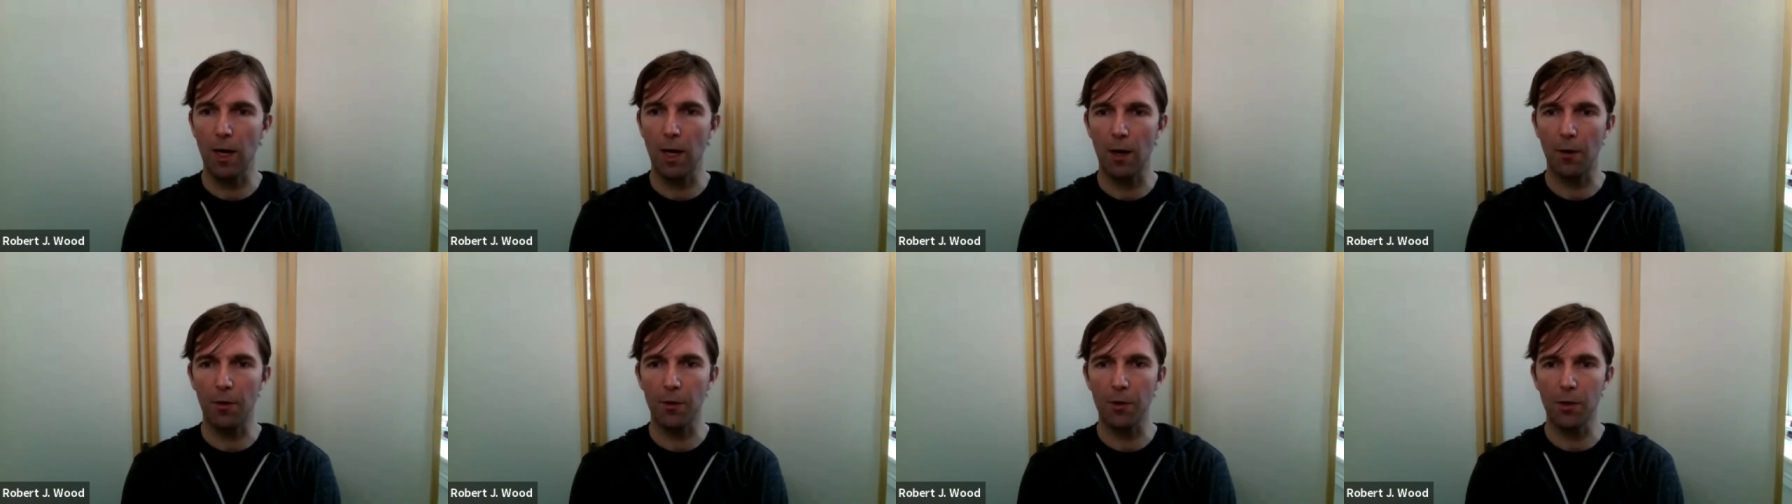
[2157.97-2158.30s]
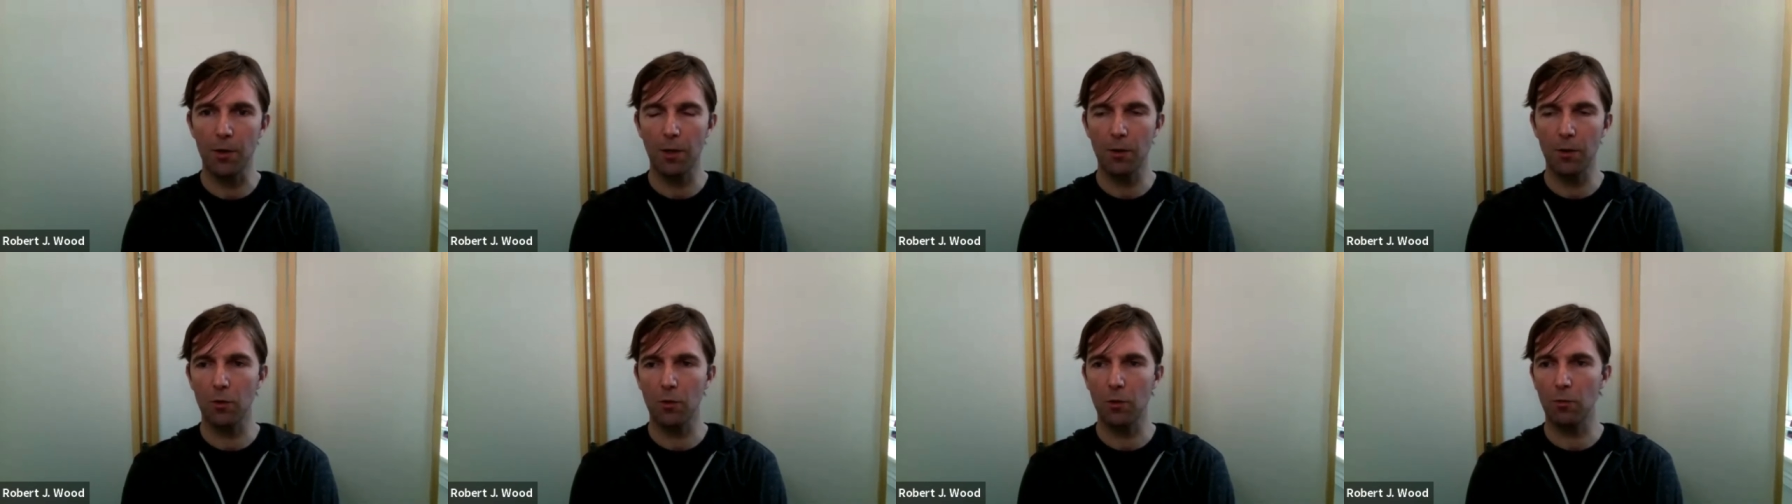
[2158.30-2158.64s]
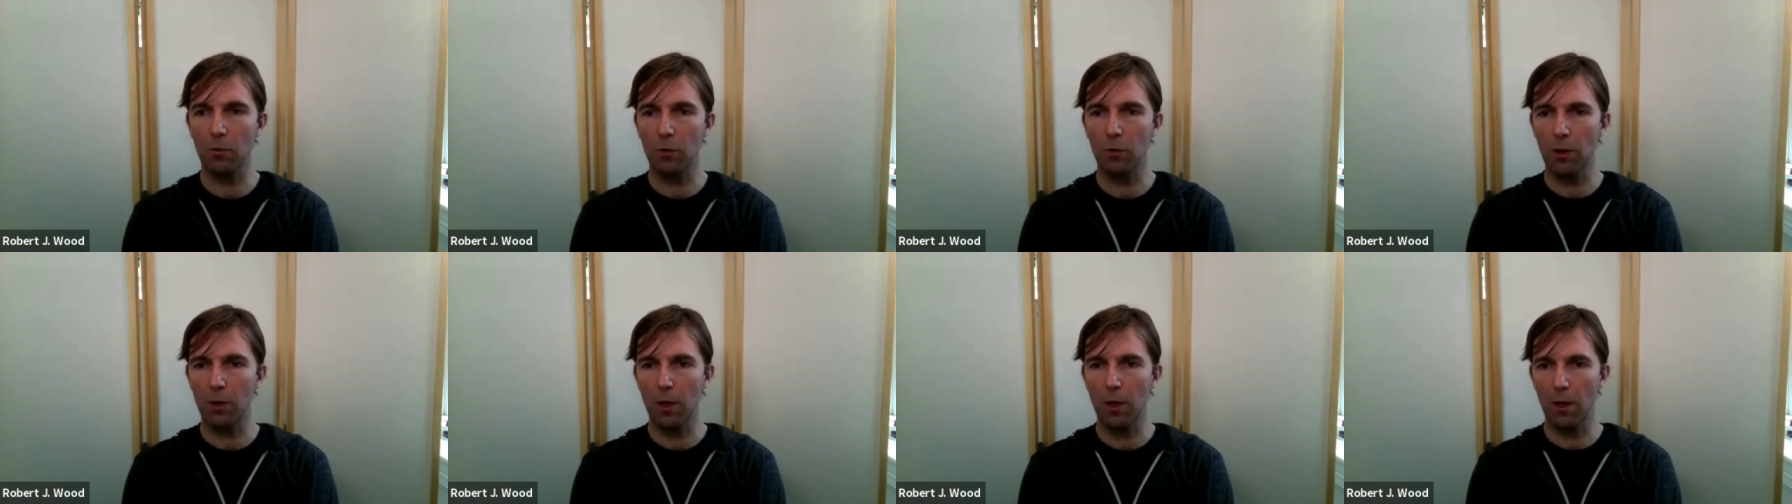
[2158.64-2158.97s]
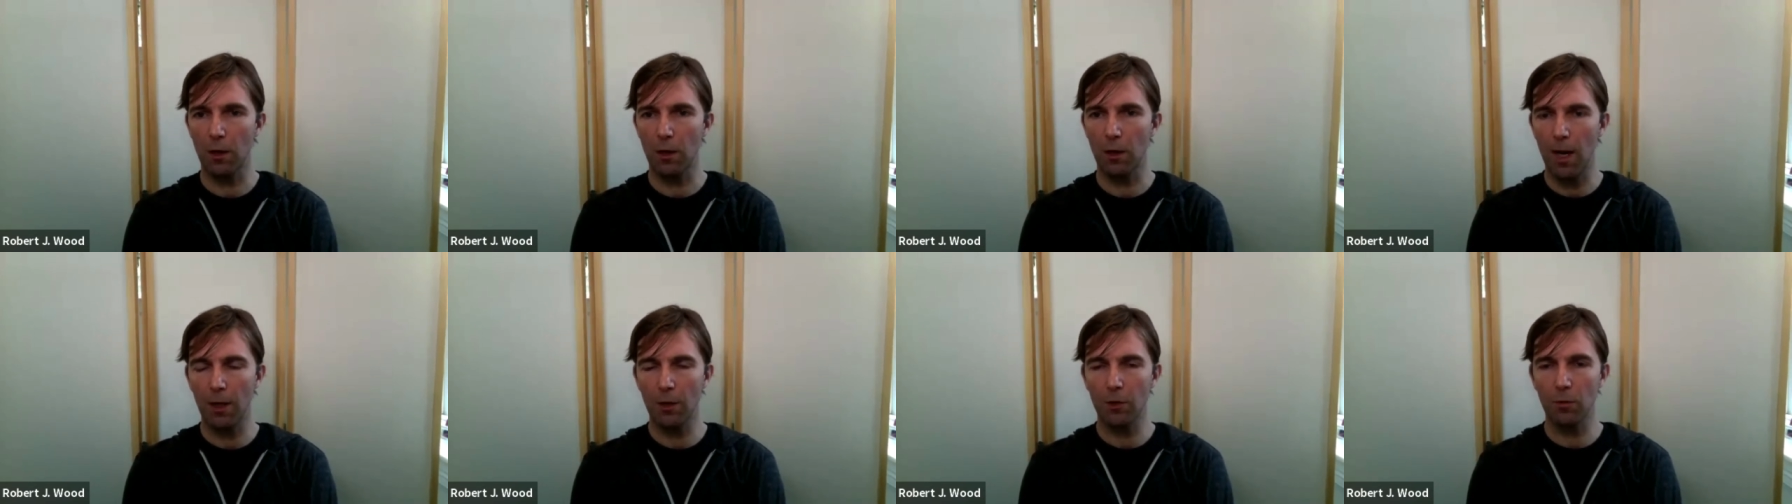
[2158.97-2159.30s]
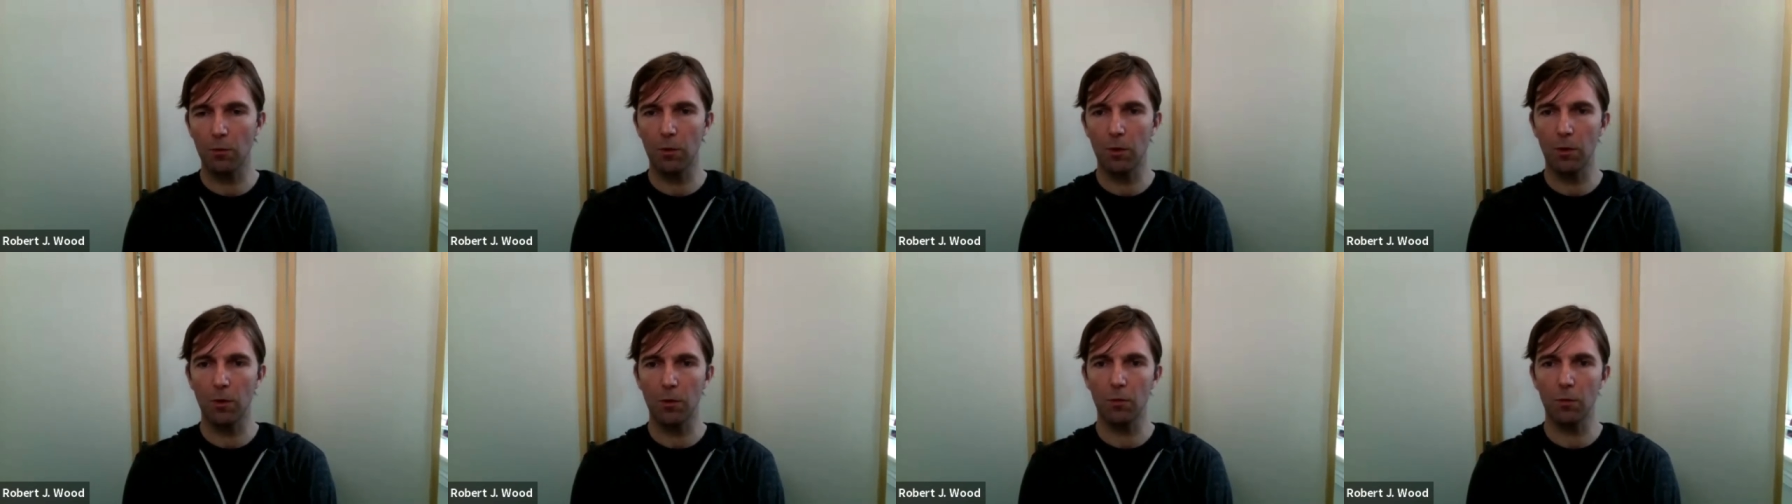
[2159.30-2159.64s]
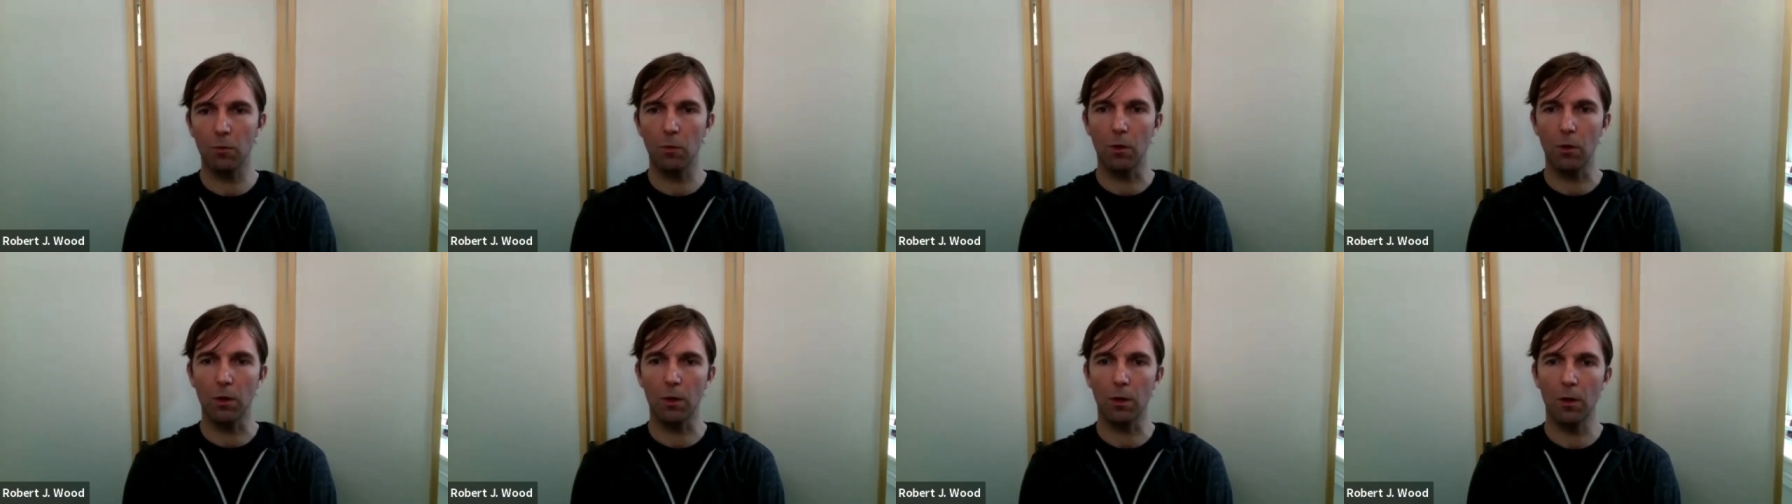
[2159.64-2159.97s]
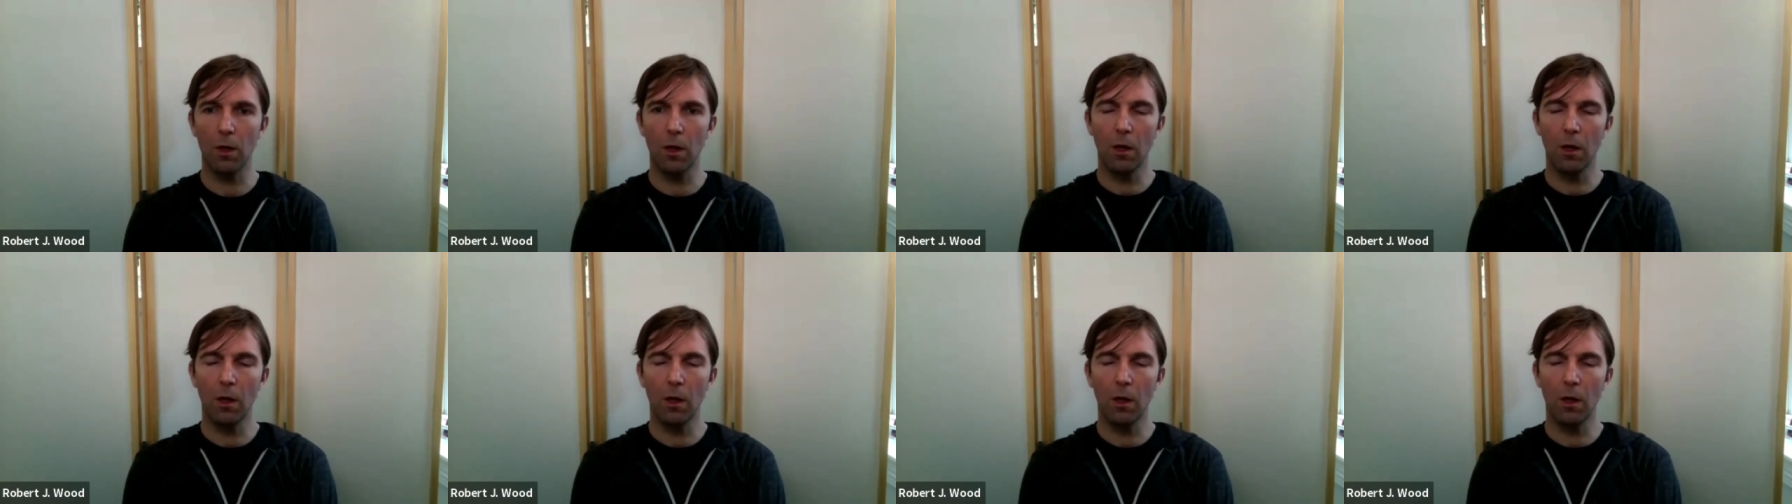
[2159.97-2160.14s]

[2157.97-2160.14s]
how do sensors work, how do actuators work.